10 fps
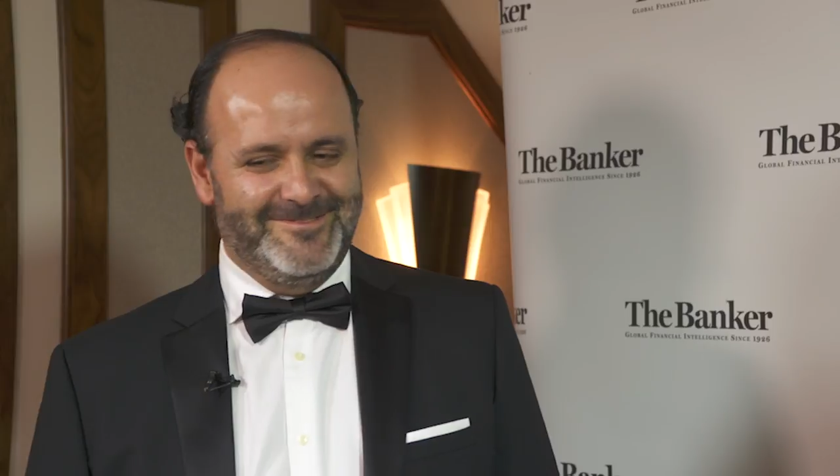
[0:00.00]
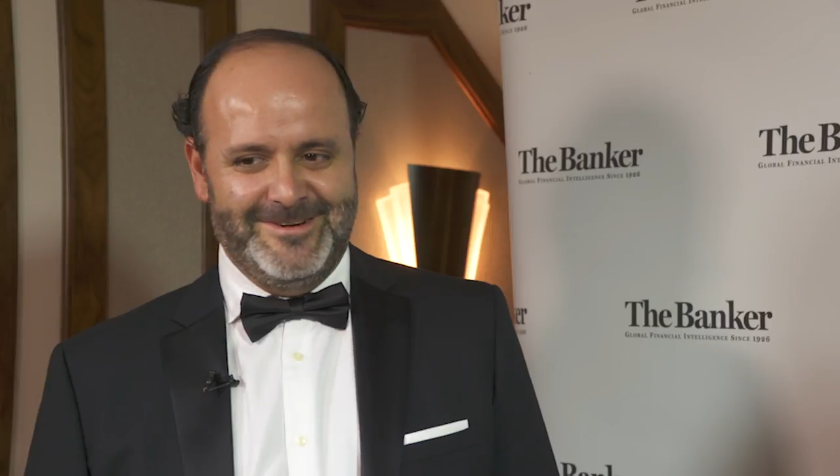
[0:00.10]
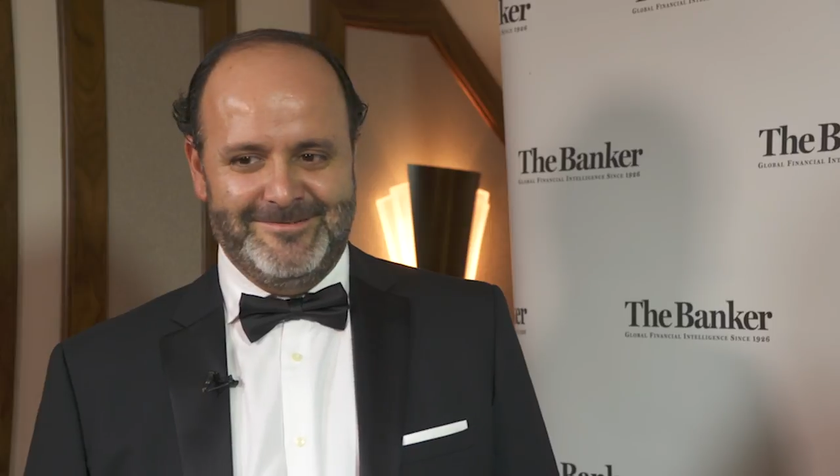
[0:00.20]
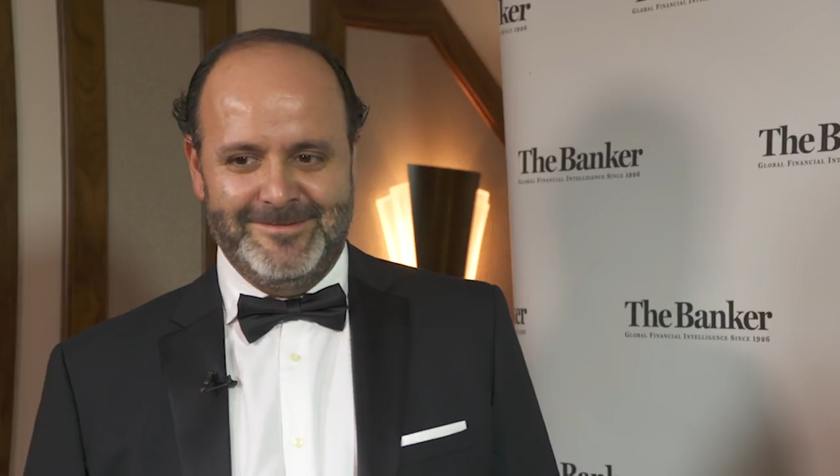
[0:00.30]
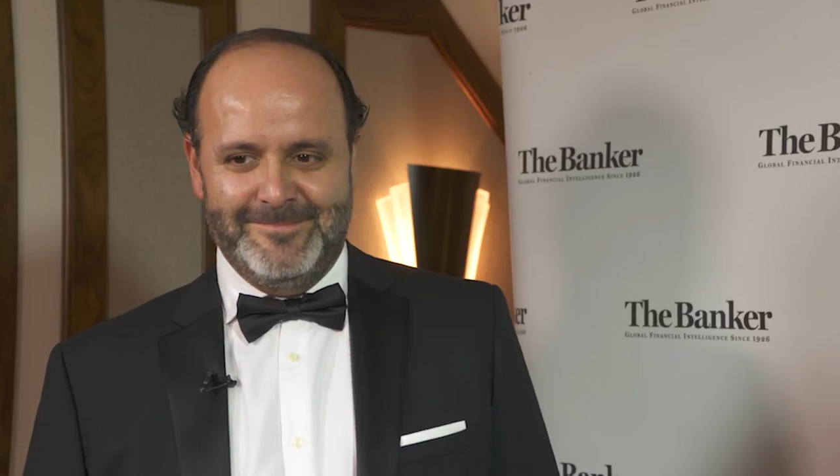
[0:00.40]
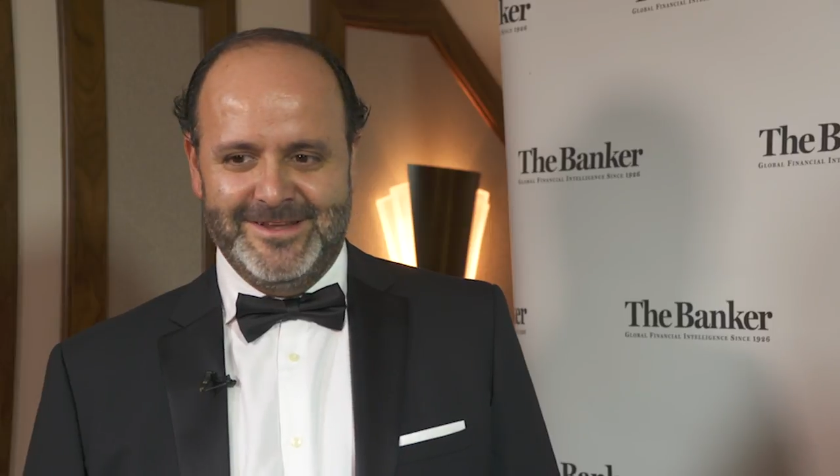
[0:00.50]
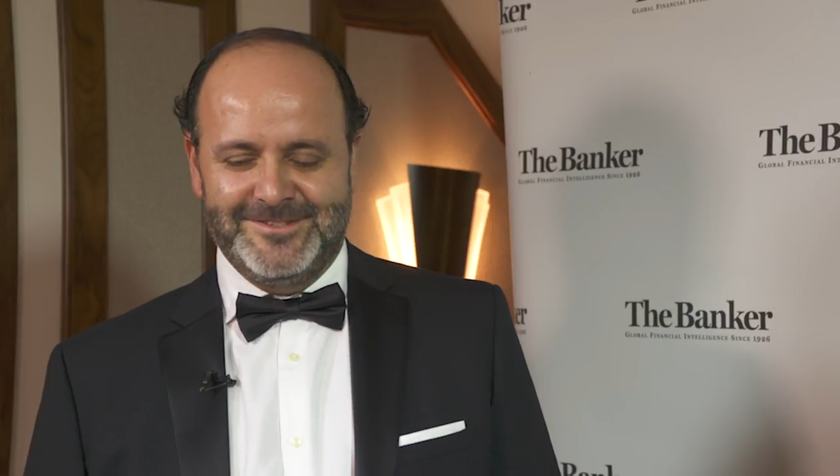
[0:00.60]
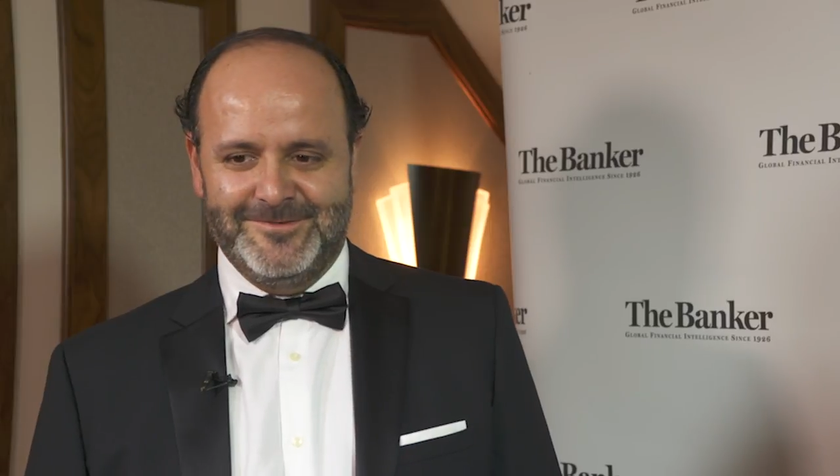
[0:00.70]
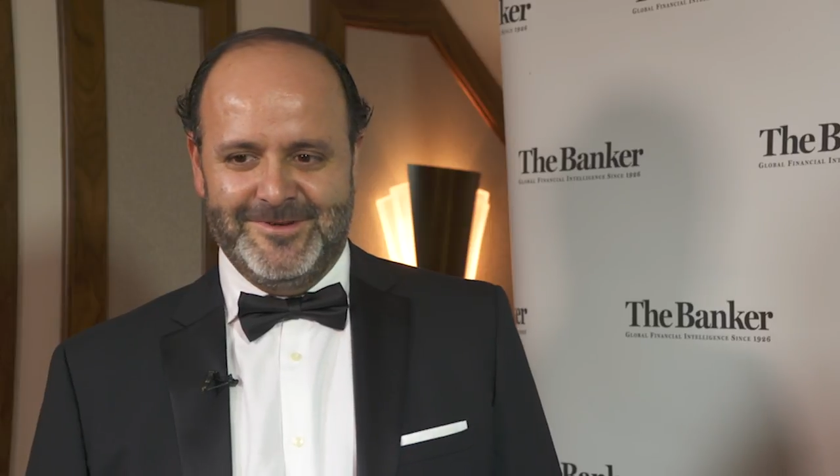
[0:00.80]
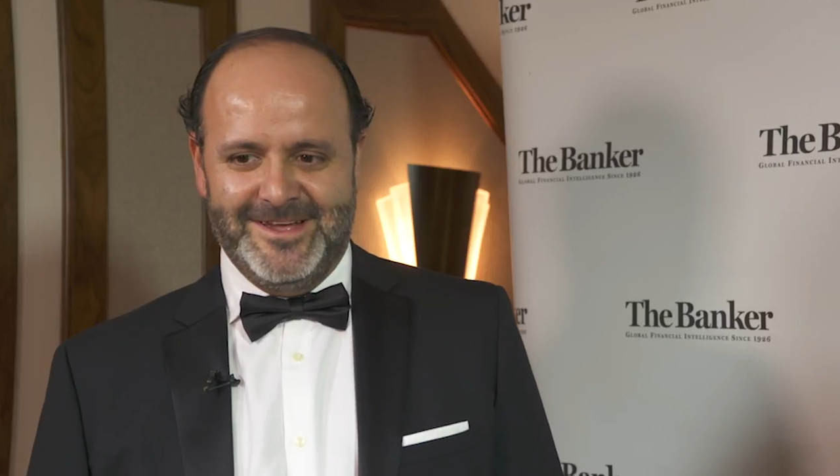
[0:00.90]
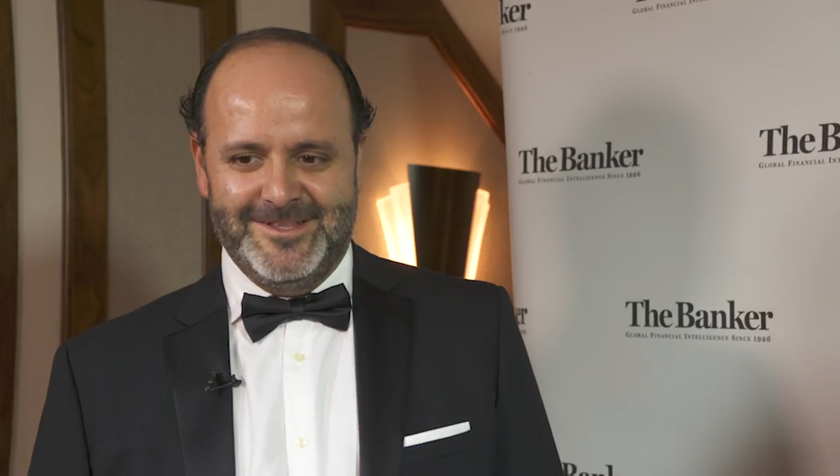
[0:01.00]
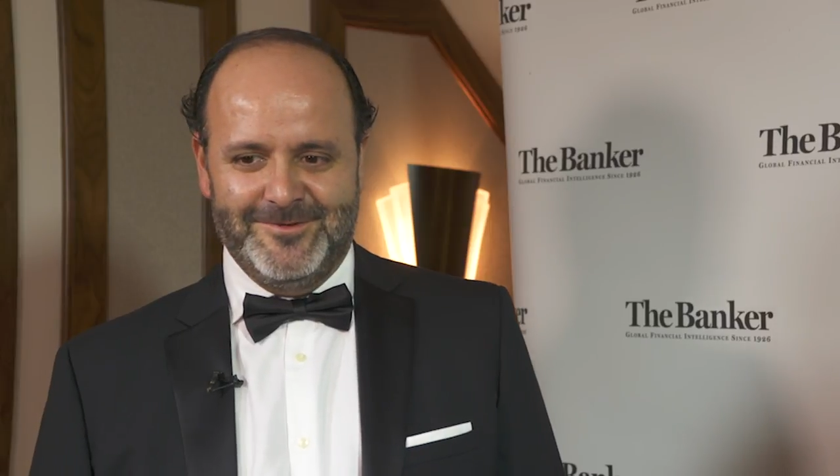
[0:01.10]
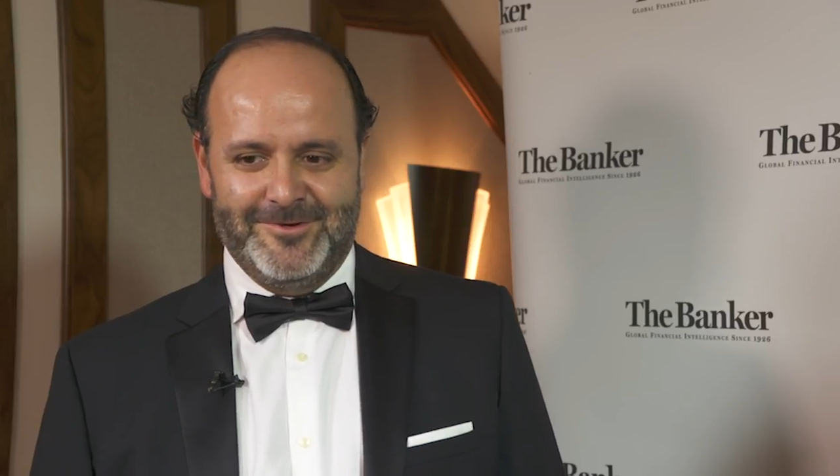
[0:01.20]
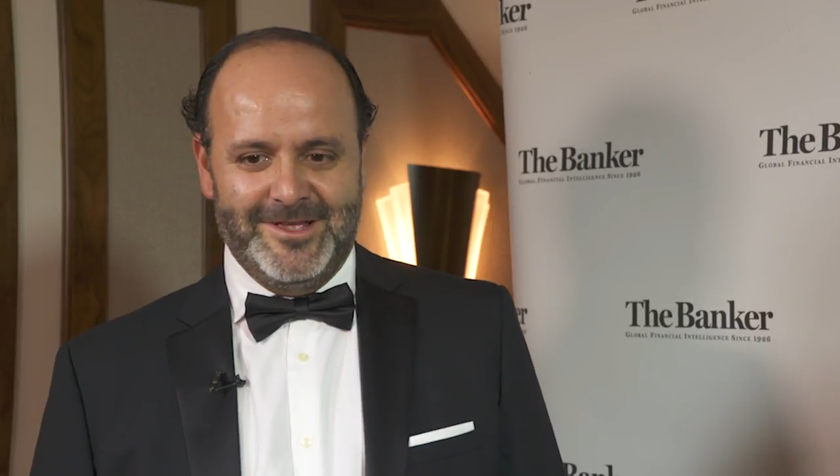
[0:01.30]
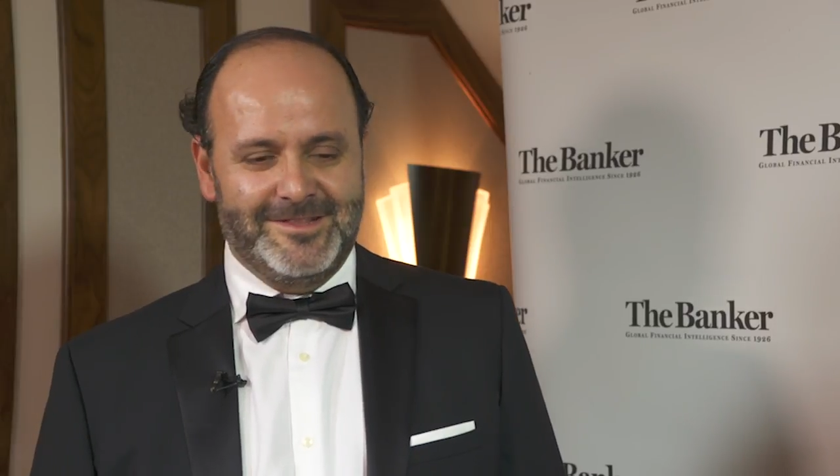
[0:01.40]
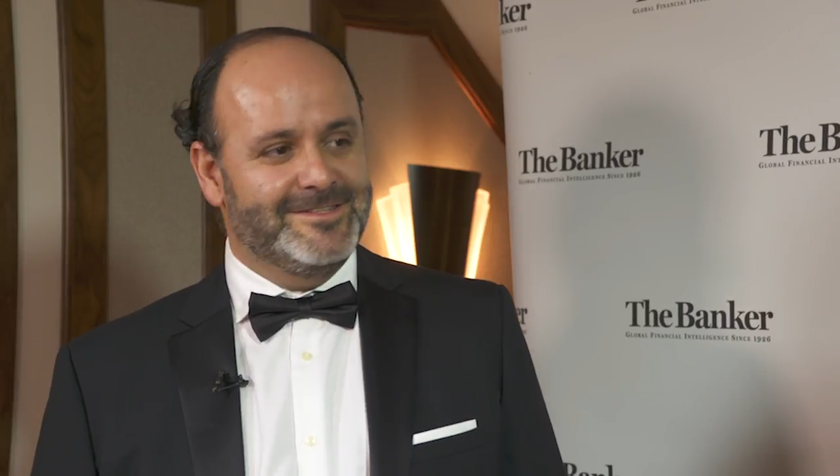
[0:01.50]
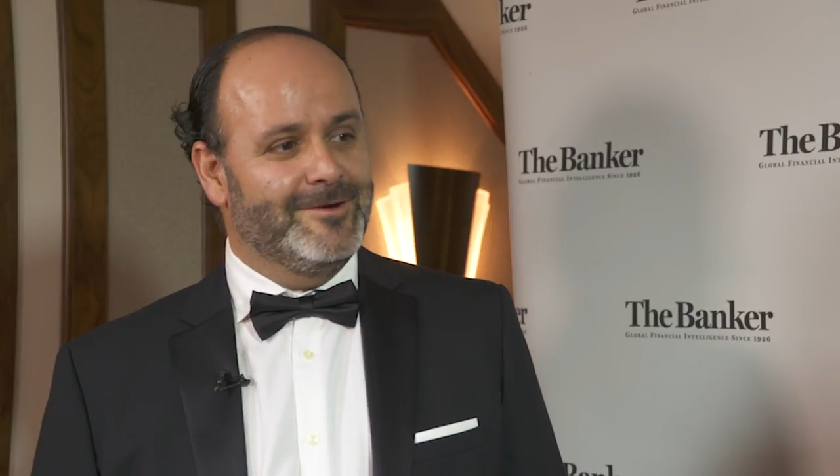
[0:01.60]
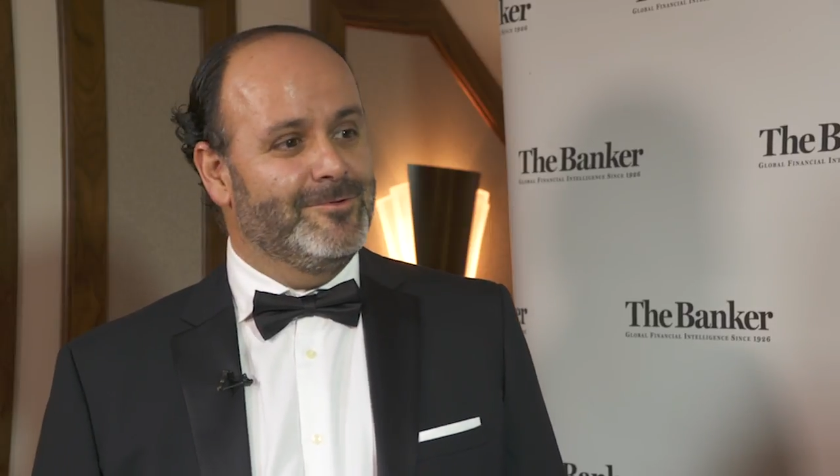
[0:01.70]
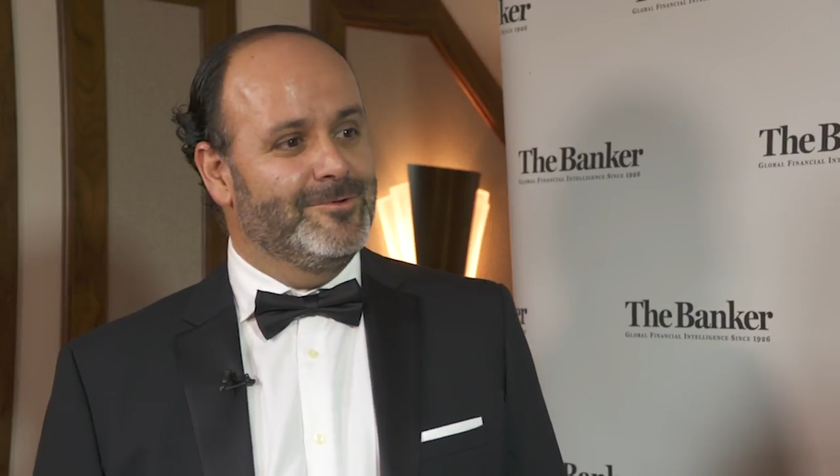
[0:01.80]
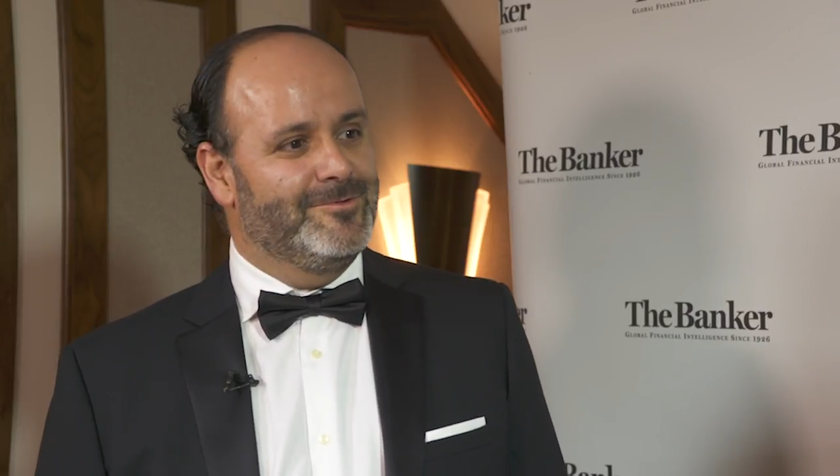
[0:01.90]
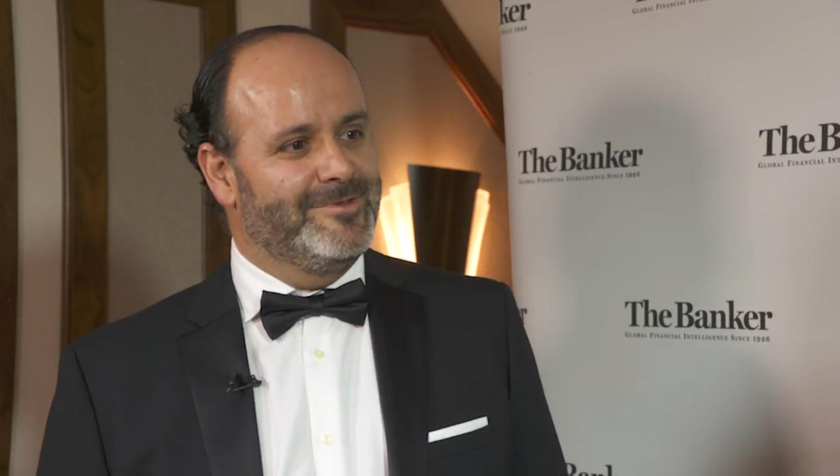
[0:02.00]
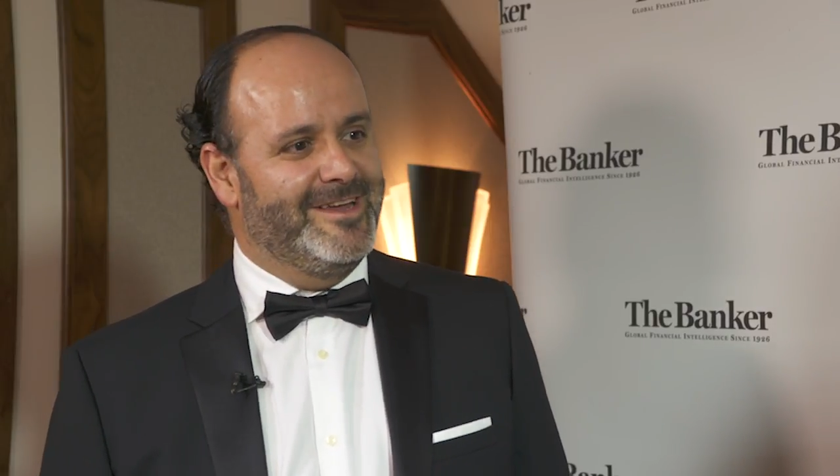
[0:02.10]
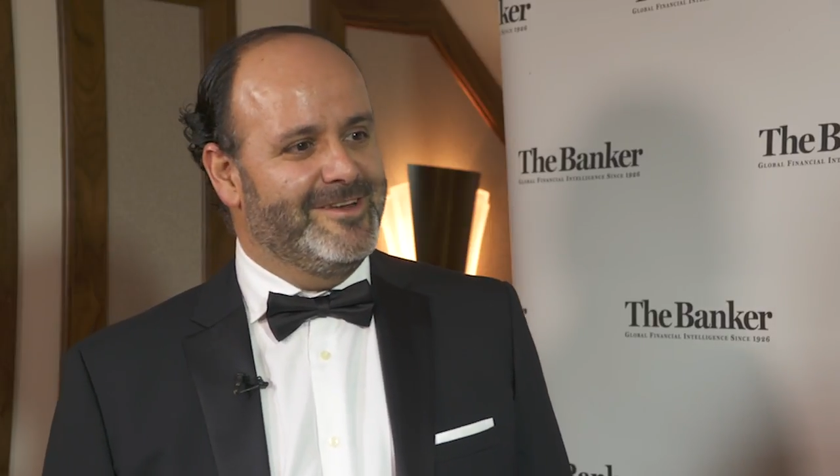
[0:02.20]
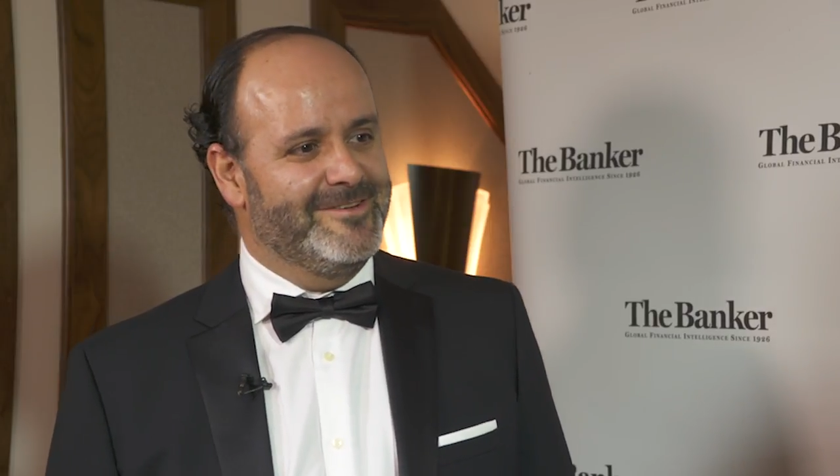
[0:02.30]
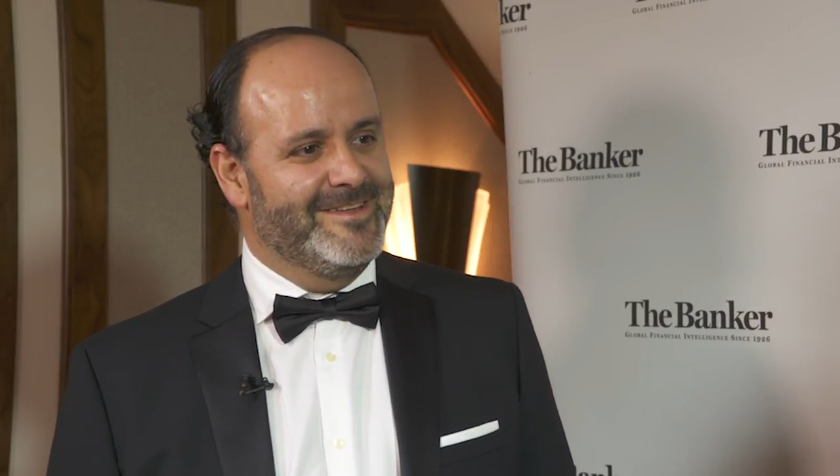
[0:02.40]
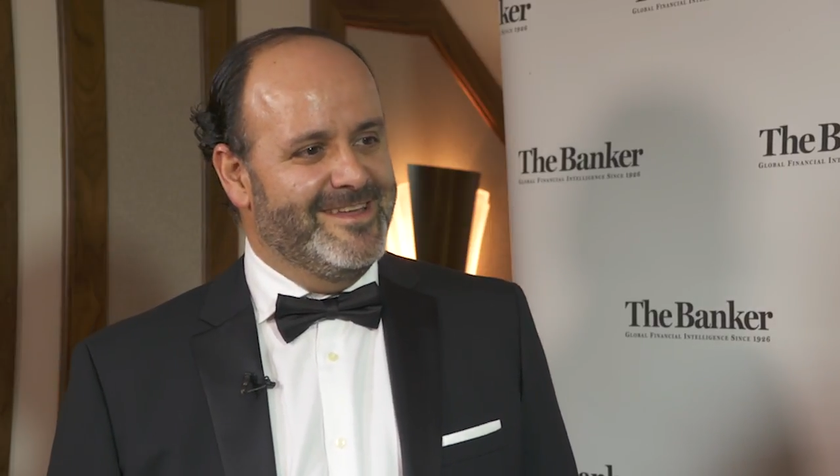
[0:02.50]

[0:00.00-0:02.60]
We are very pleased to, uh, to collect this award today. No?